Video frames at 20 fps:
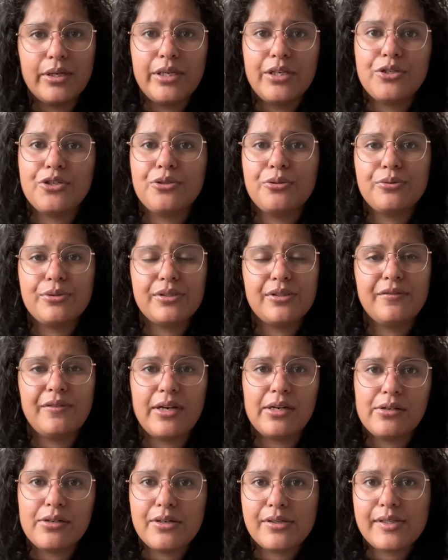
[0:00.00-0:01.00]
issues the
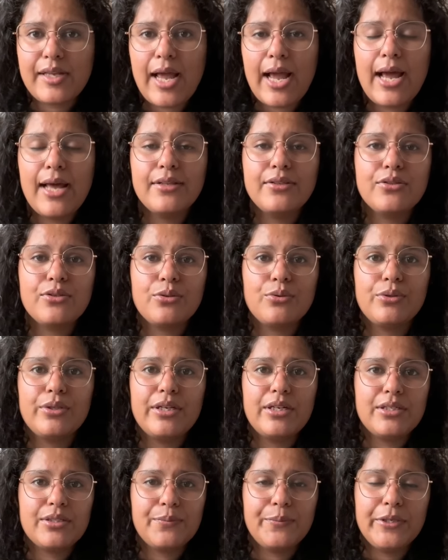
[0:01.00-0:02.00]
vendors had, so
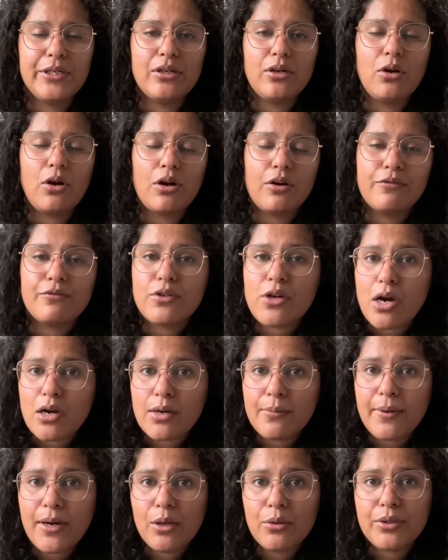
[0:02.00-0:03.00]
there's been a lot of talk
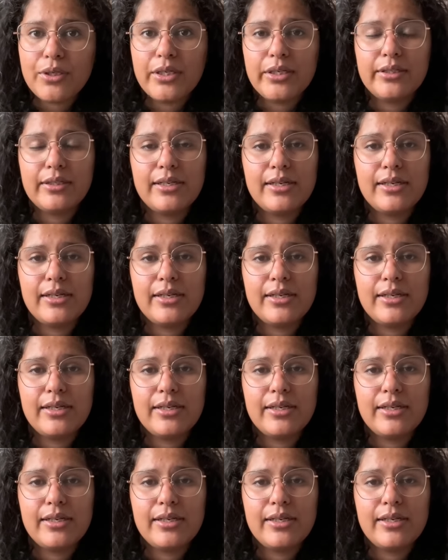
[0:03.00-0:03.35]
about it.